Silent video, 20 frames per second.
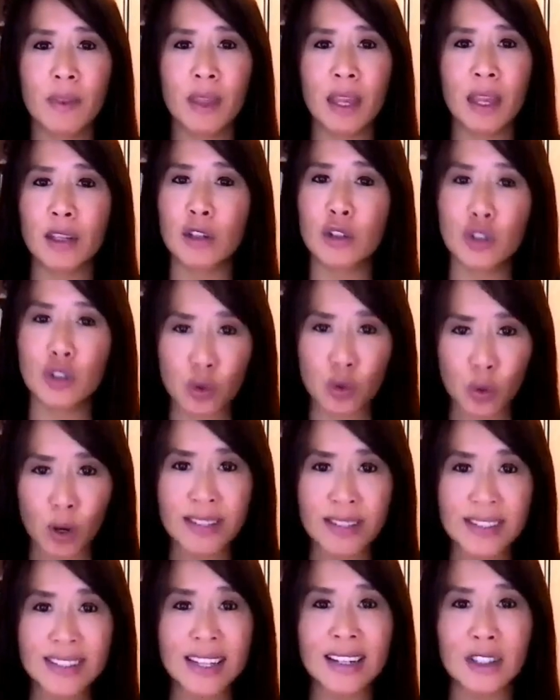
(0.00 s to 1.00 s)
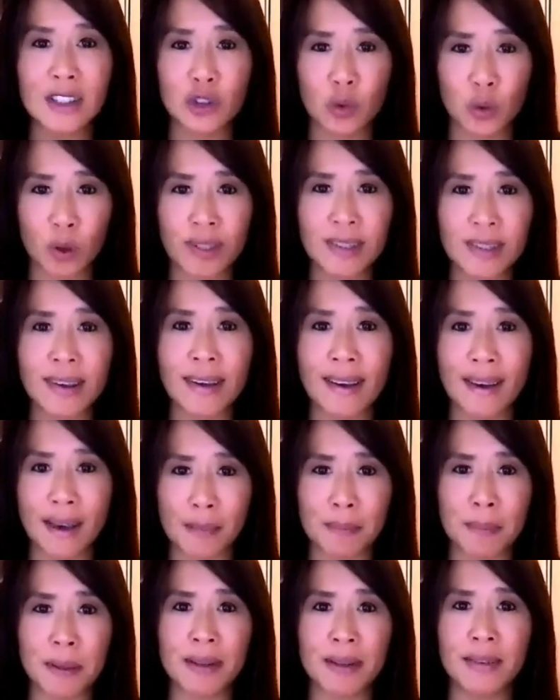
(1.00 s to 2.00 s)
and you trust that it's going to
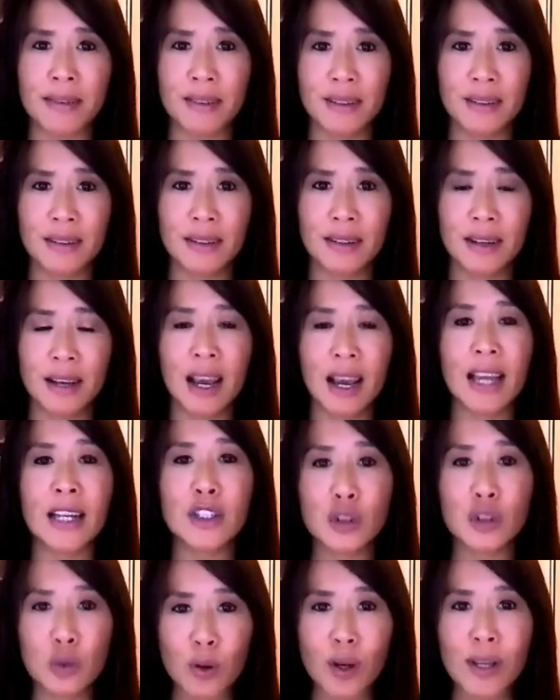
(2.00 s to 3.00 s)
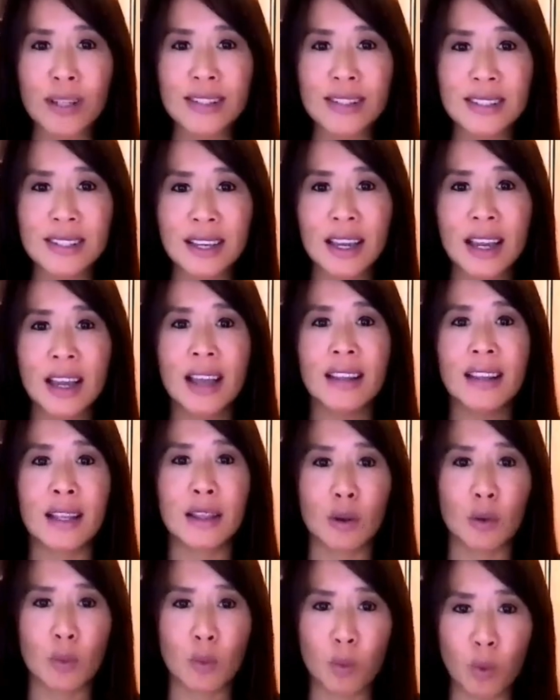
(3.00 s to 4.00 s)
happen. I trust
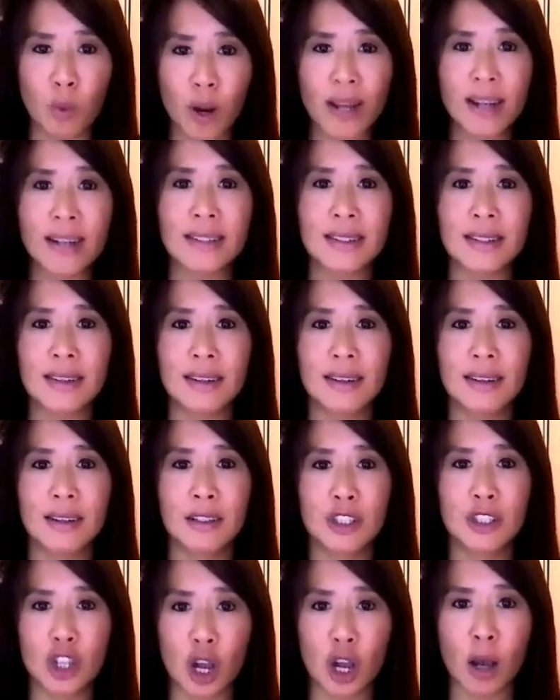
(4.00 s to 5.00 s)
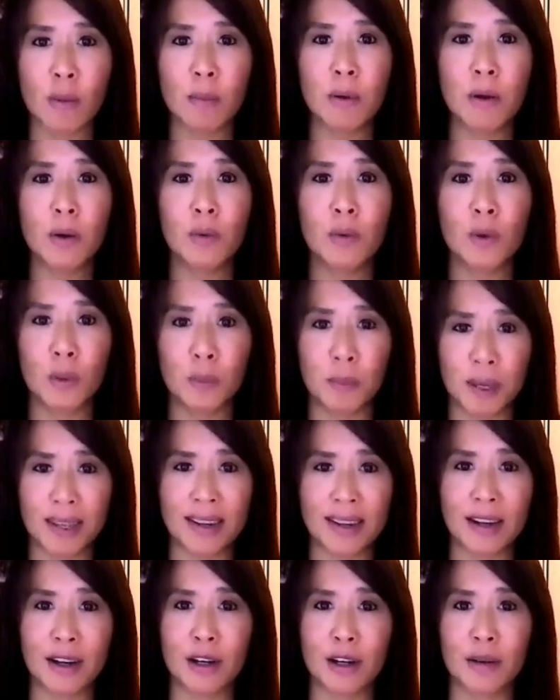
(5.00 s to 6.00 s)
that the right job will be
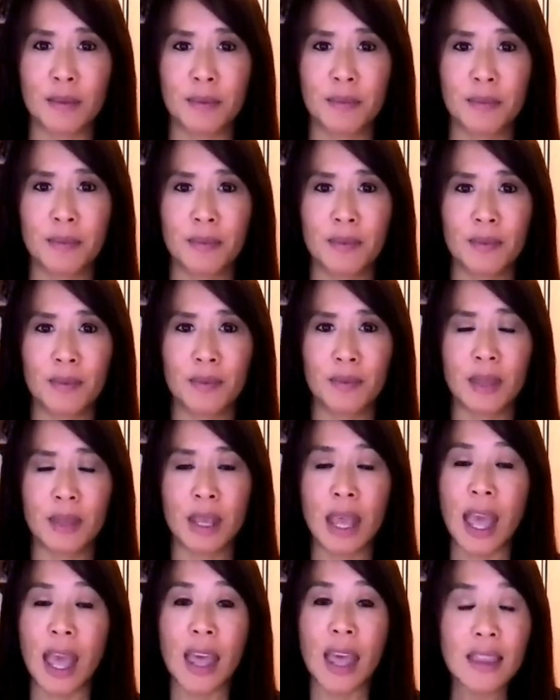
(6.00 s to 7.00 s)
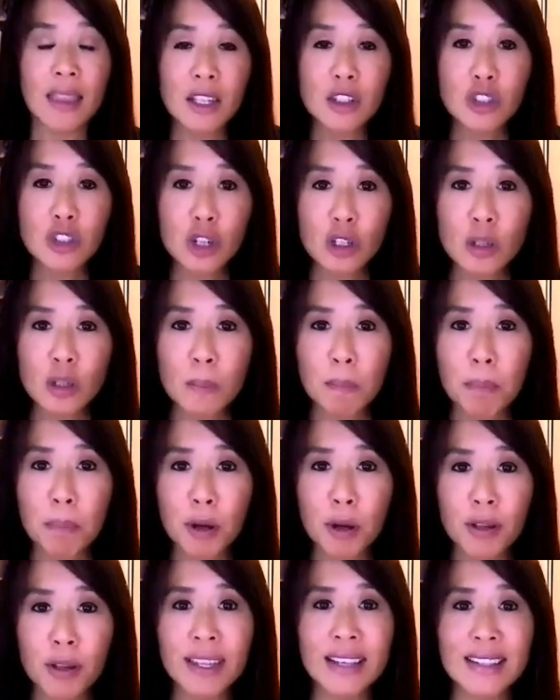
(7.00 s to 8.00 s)
here. And then start to
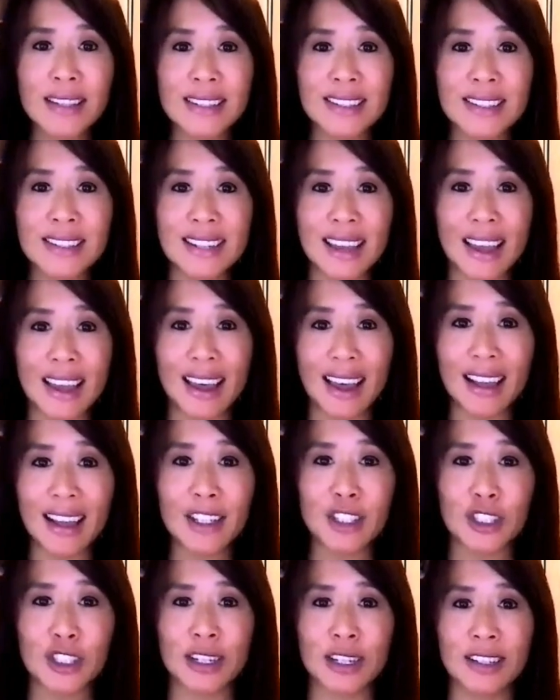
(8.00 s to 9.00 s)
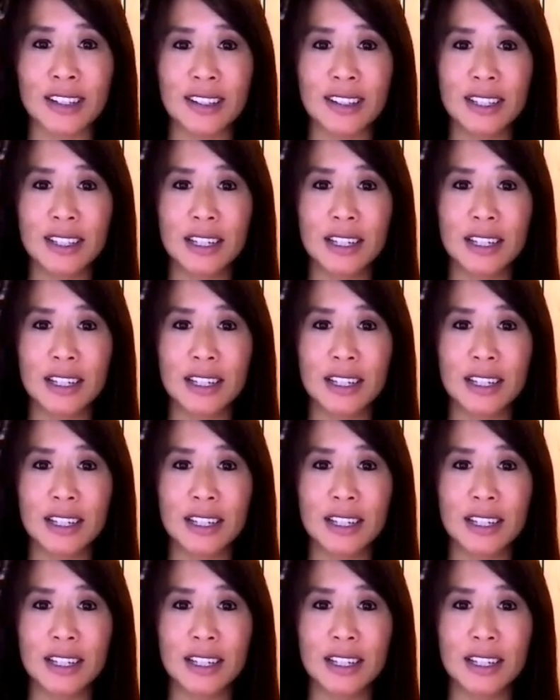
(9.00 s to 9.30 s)
put things into action.